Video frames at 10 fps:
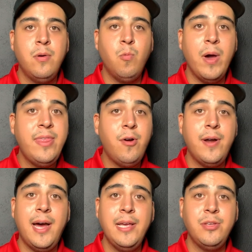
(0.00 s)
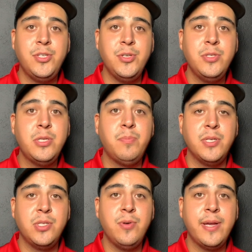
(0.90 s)
Whether or not you choose to
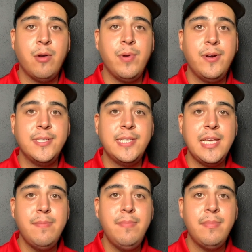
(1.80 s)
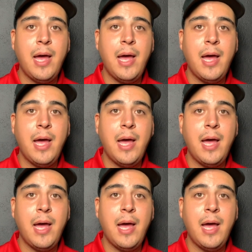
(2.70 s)
pursue a career in STEAM,